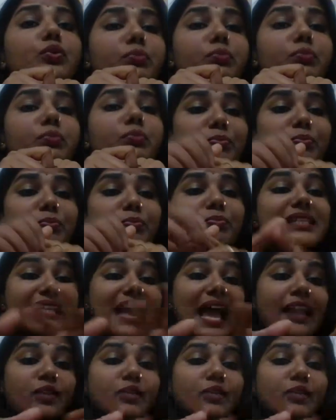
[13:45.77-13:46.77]
do
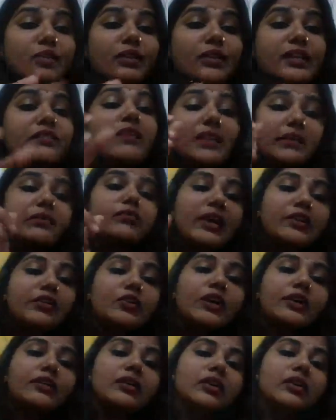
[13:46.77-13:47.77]
miscalculation
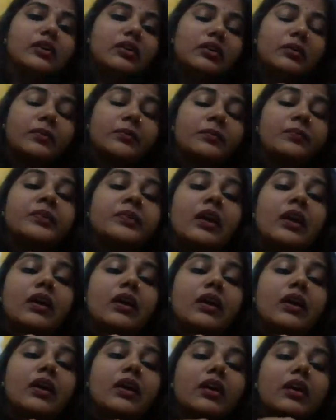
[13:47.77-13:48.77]
while you
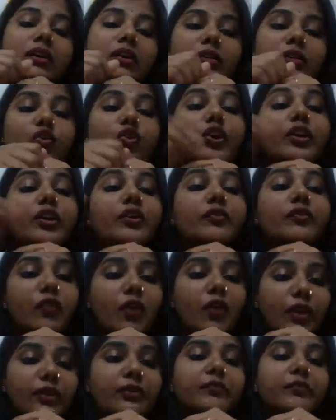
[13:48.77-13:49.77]
are going
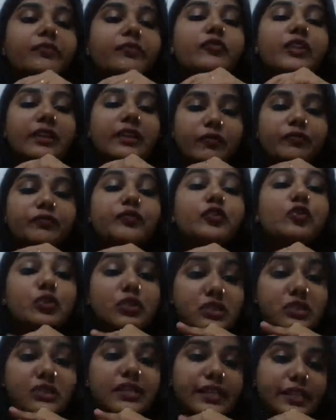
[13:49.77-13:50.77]
for
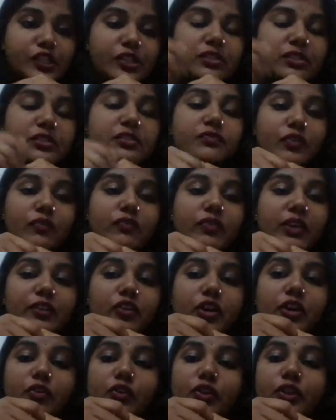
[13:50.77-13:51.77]
fuel stations.
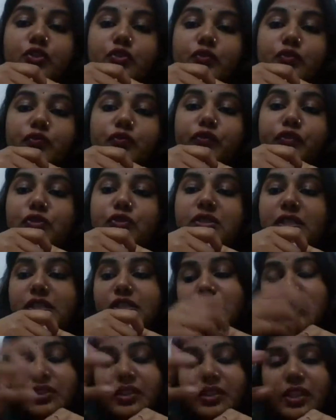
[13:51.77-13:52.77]
When you are going to fuel
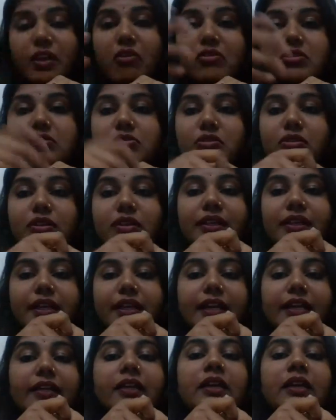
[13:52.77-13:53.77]
station, they also
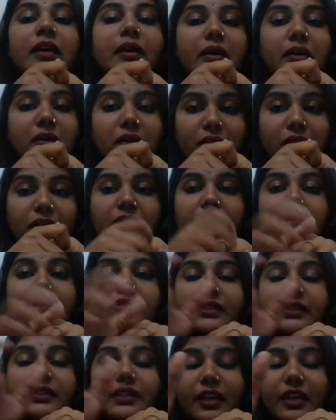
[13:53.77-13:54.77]
create
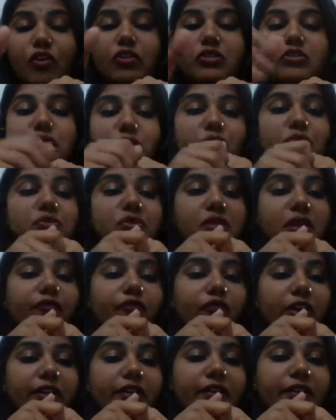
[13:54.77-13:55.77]
they also use
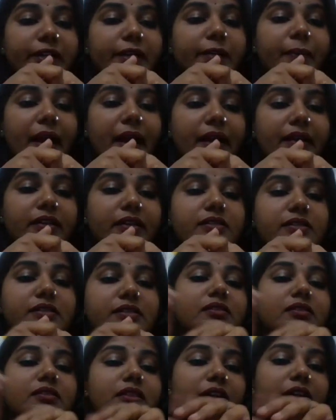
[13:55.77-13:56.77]
unfair trade practices.
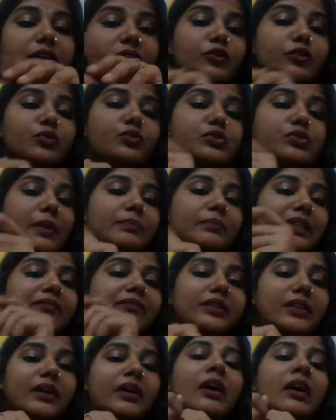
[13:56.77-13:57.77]
They do something with
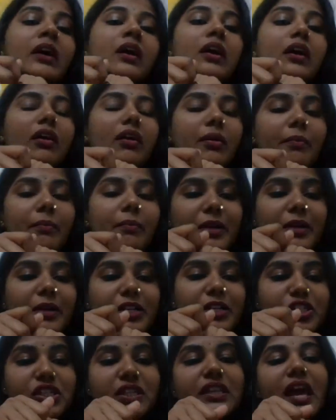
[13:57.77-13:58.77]
the
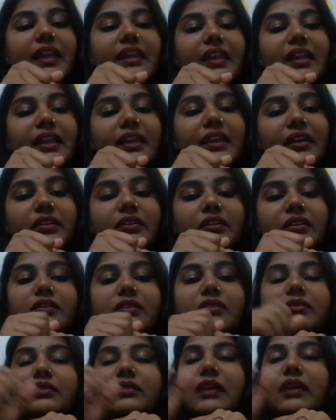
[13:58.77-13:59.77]
machine, and
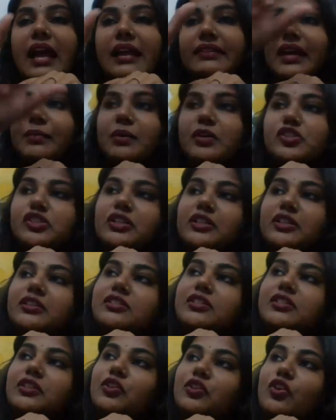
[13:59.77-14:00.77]
at that machine
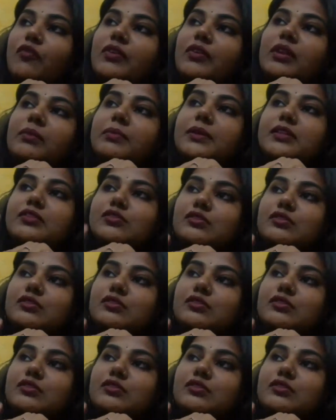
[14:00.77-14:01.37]
zero will be